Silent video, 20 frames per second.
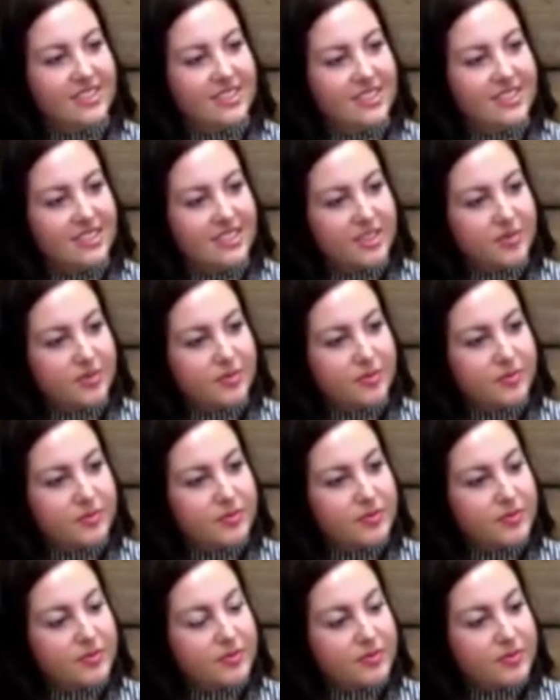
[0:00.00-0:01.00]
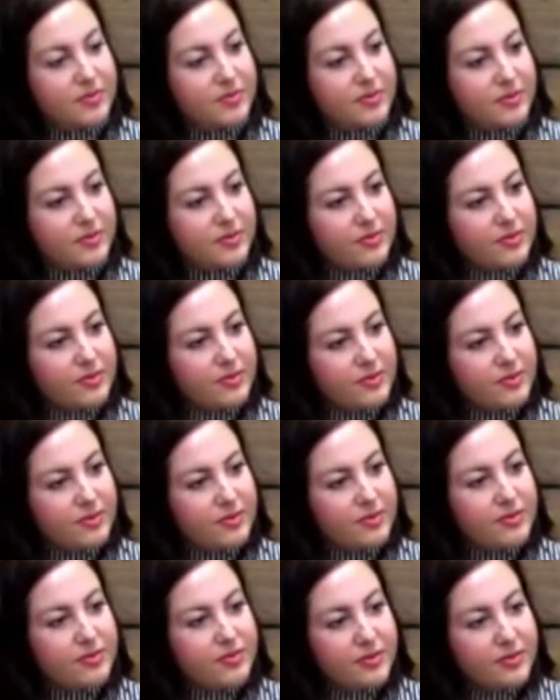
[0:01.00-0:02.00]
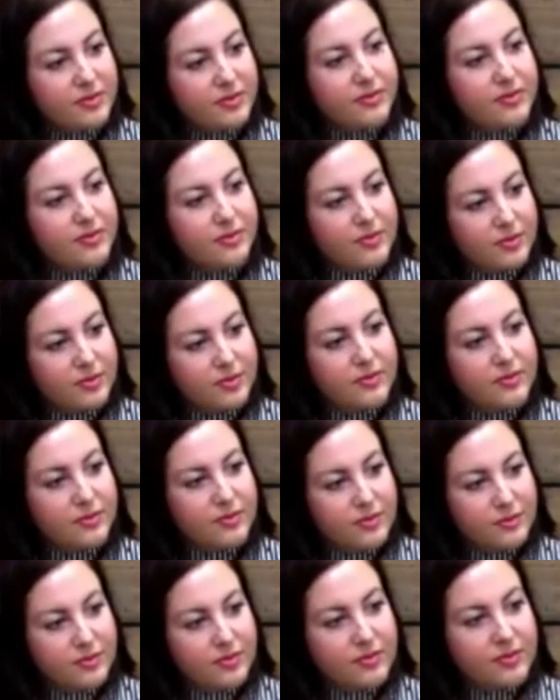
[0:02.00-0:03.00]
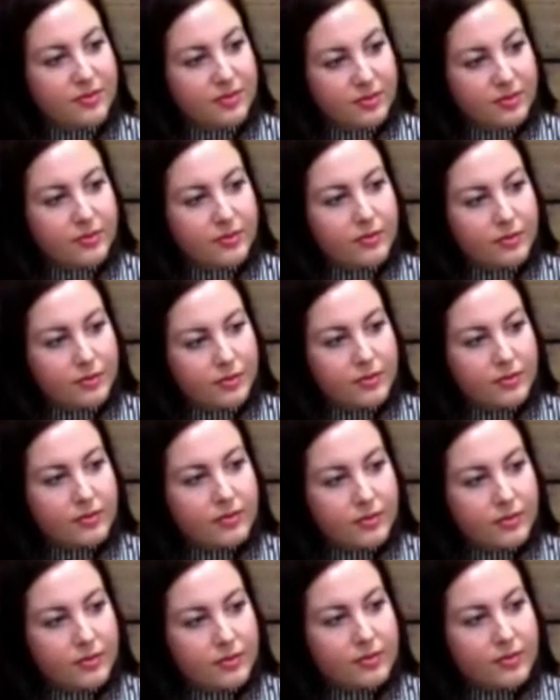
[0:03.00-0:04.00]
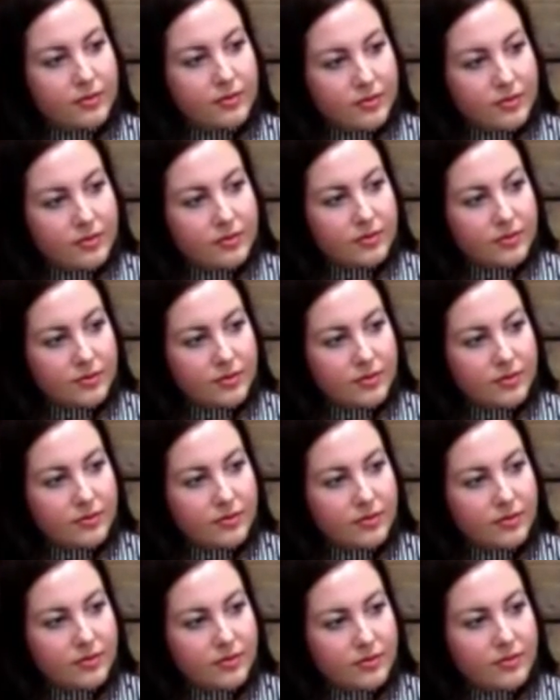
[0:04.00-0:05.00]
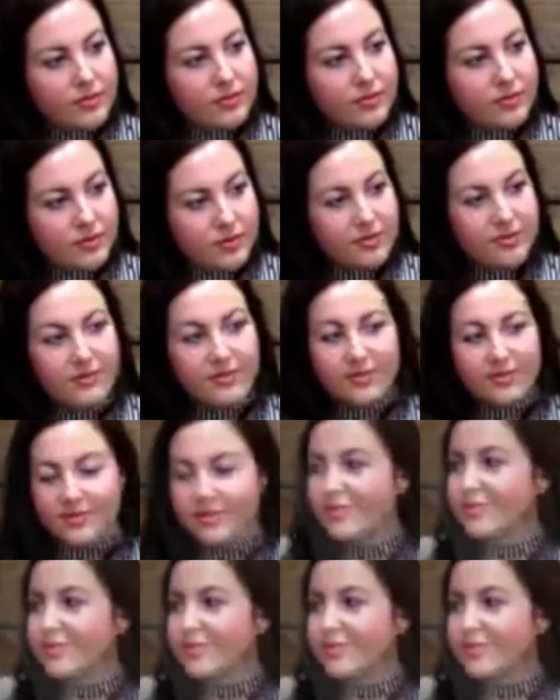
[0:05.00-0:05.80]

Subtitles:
(not speaking)